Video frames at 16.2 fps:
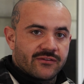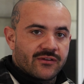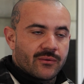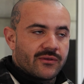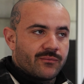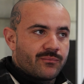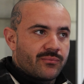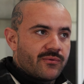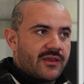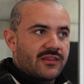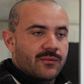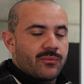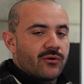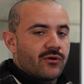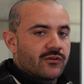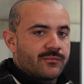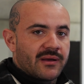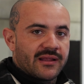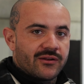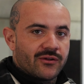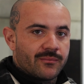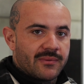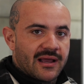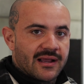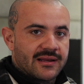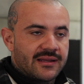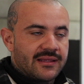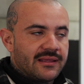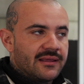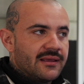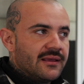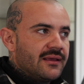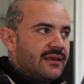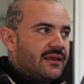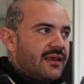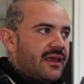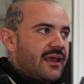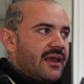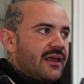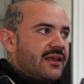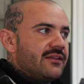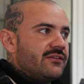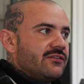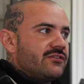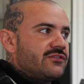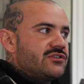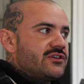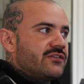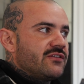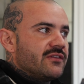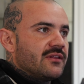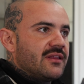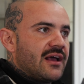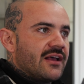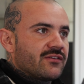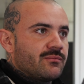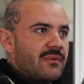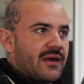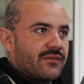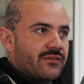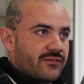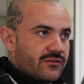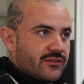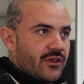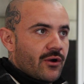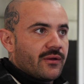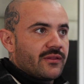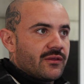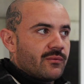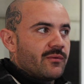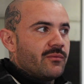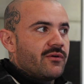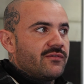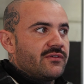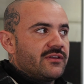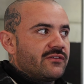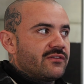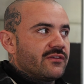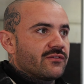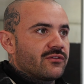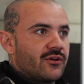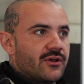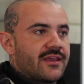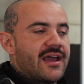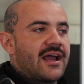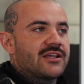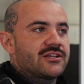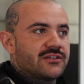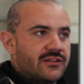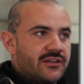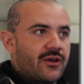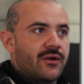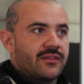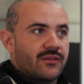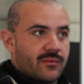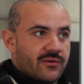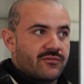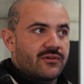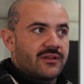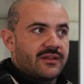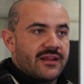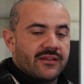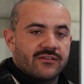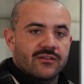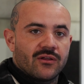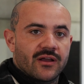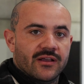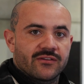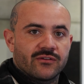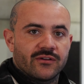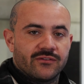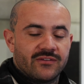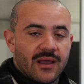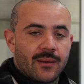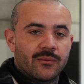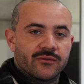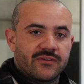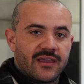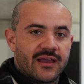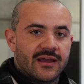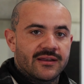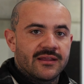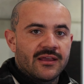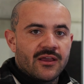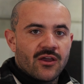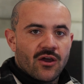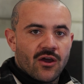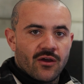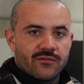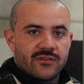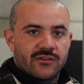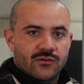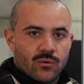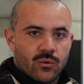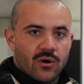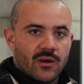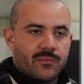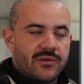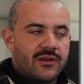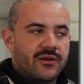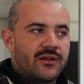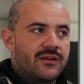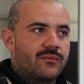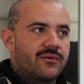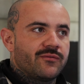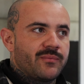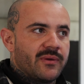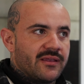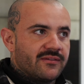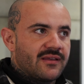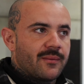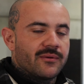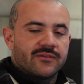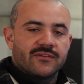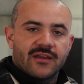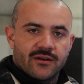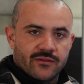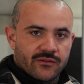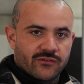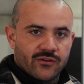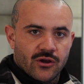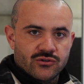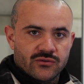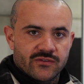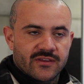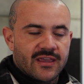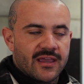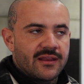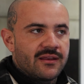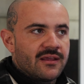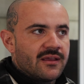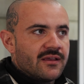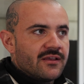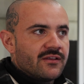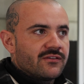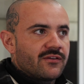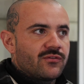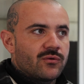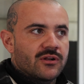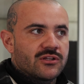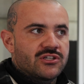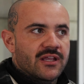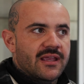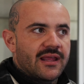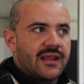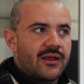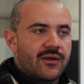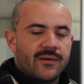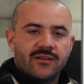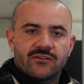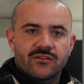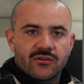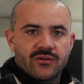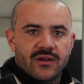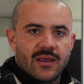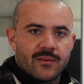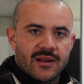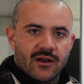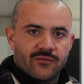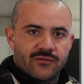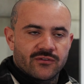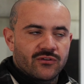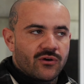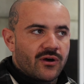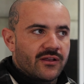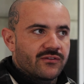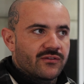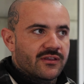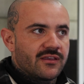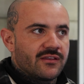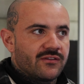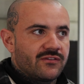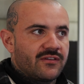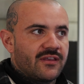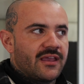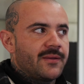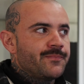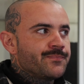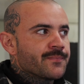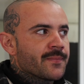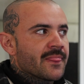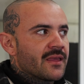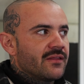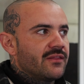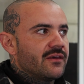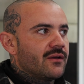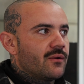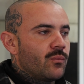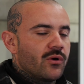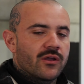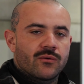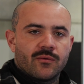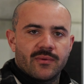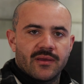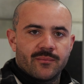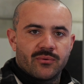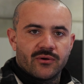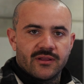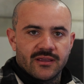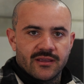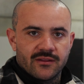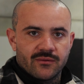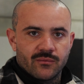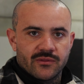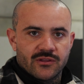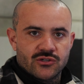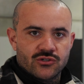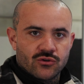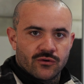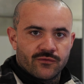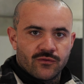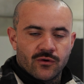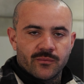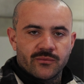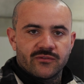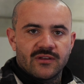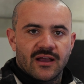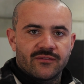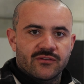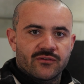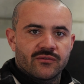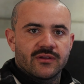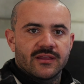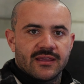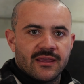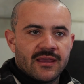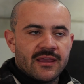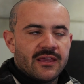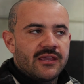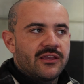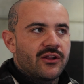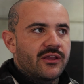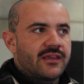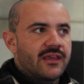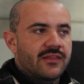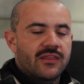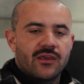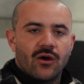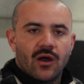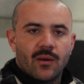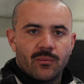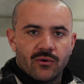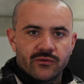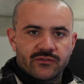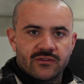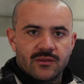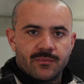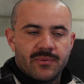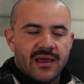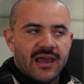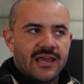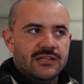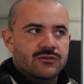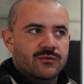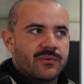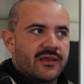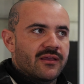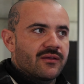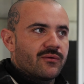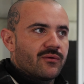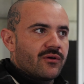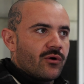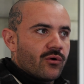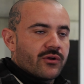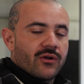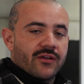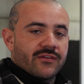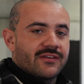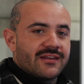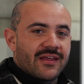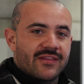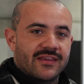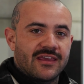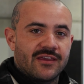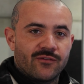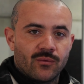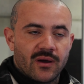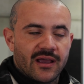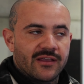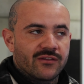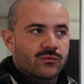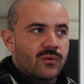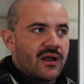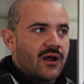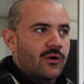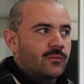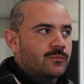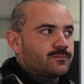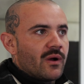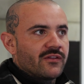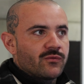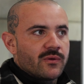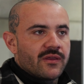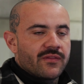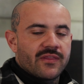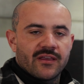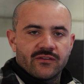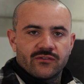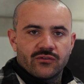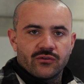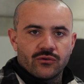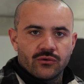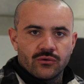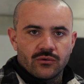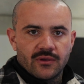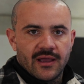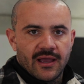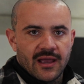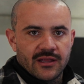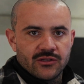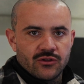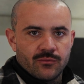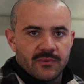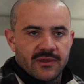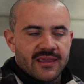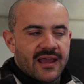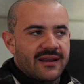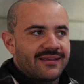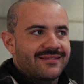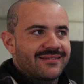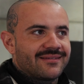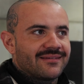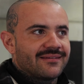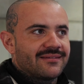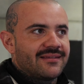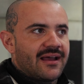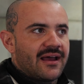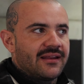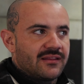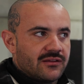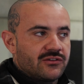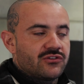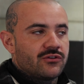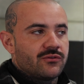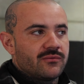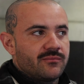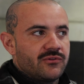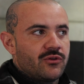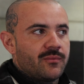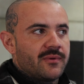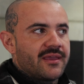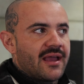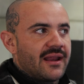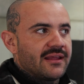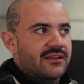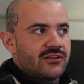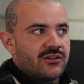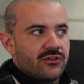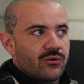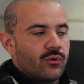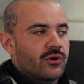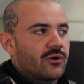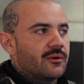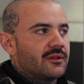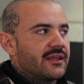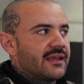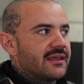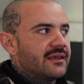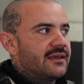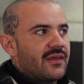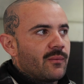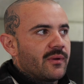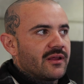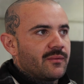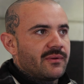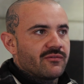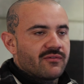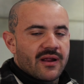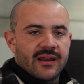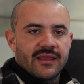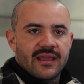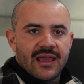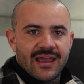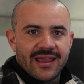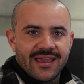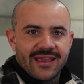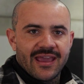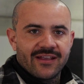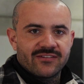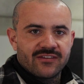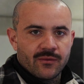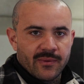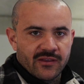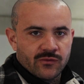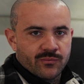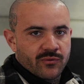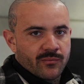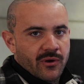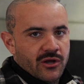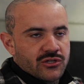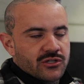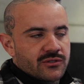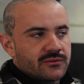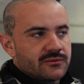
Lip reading: So we hit the pause button on marketing, and just in the last month, knowing that we're moving into this location and knowing that we really need to like sort of double down over this quiet period, we've been doubling down on the socials again. So if you want to check out our Instagram at Alpha Tyres, like, you can see the work we've been putting in with the short form stuff to really, you know, get the eyeballs to the page. We've been organising another giveaway as well. Once we get these two new mechanics starting, new mechanic and new auto elect, then we're going to be running a SMS promotion.